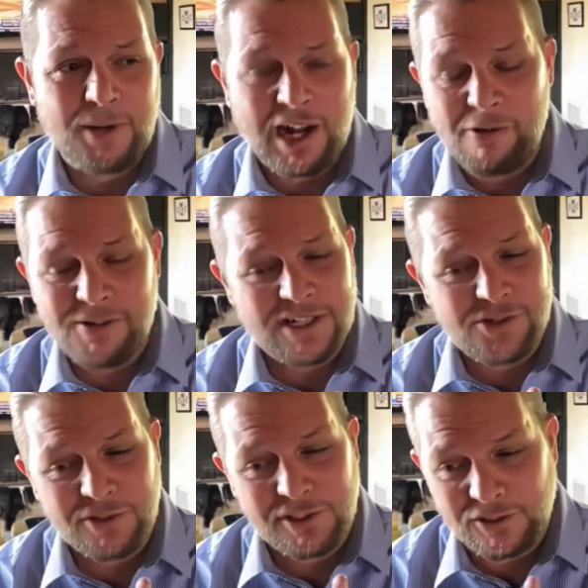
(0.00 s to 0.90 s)
but I was
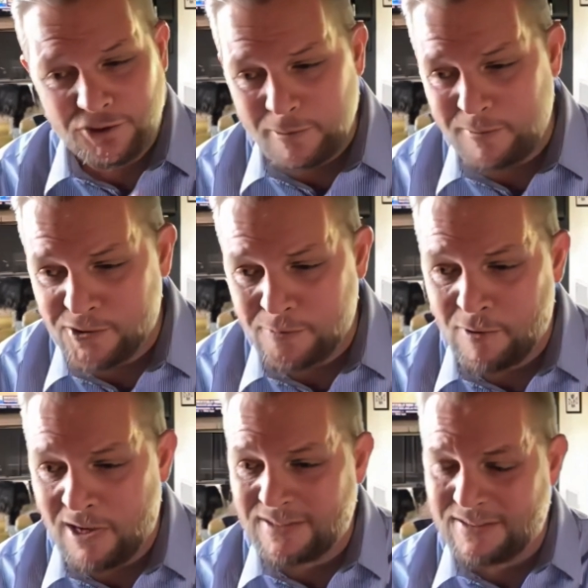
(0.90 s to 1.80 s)
actually super
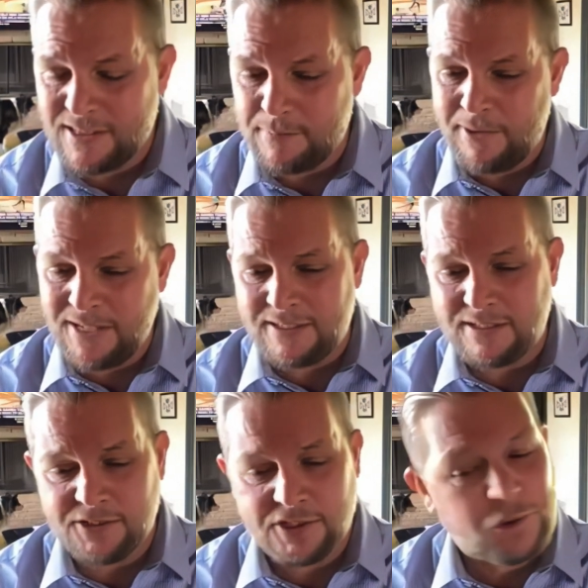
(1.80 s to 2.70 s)
surprised to see the base
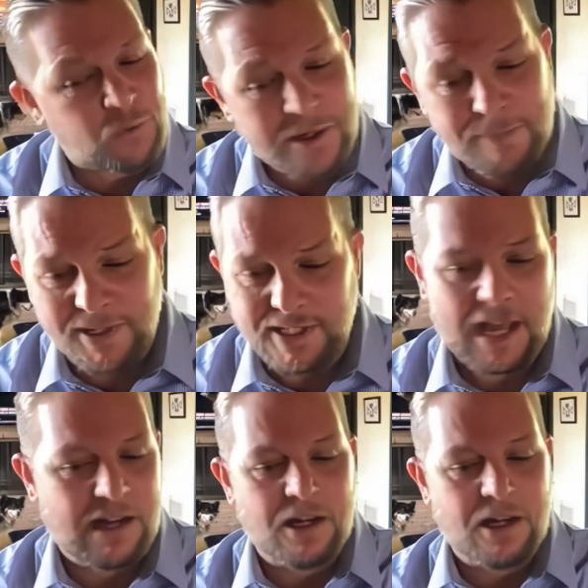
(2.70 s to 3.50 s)
sets creeping down.